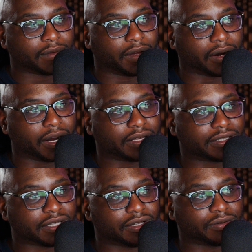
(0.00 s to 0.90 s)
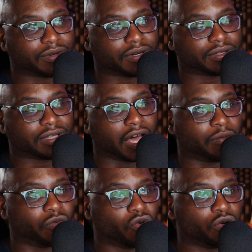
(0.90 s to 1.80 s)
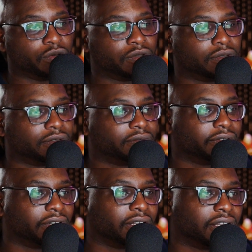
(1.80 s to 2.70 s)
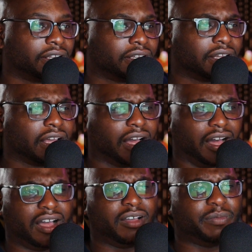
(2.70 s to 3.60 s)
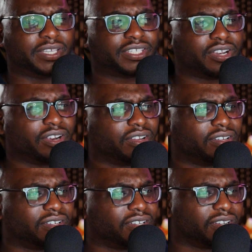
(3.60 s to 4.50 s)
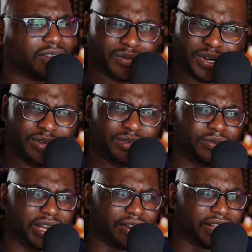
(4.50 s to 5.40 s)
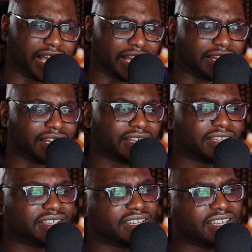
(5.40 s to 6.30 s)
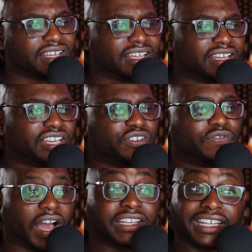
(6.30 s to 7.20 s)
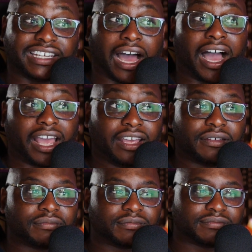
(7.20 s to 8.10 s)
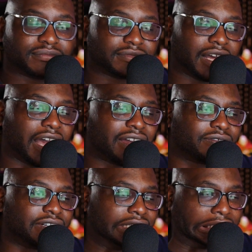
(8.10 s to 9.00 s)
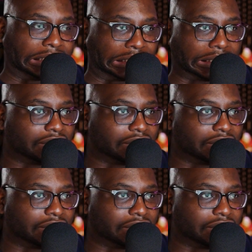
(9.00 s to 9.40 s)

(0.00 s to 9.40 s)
Alright, it's the underworld. Namun. Huh, mister? What are you here again? Did you finally die? Not really.